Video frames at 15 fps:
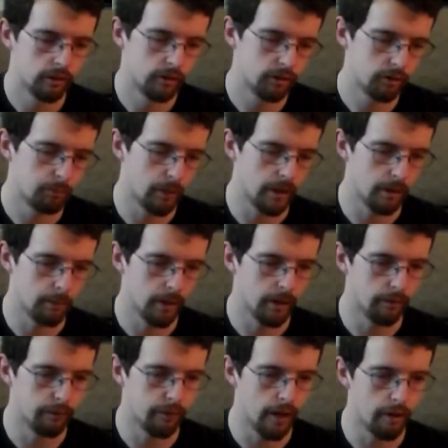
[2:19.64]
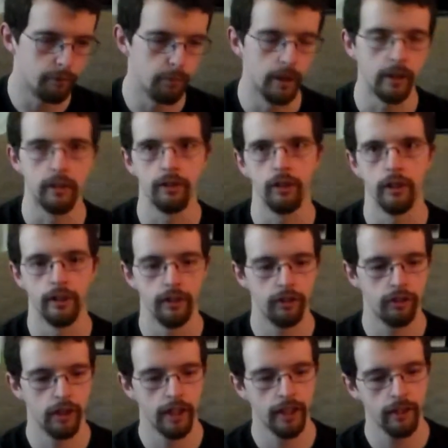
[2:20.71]
Spent about $5 on
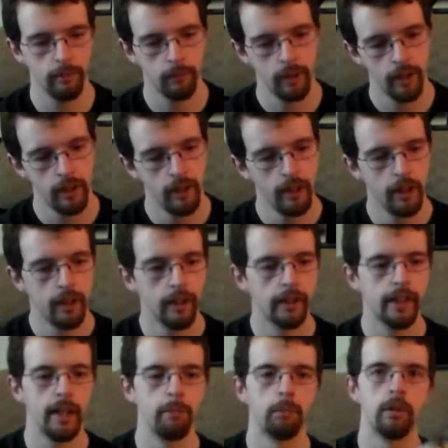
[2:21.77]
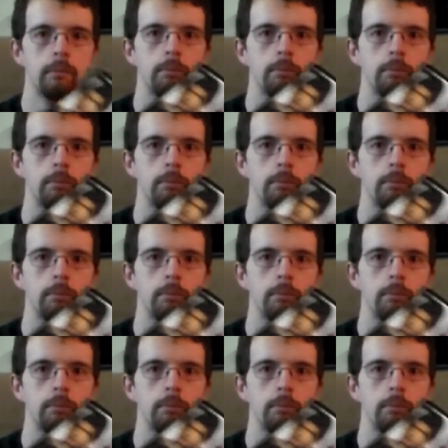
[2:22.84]
this thing. Came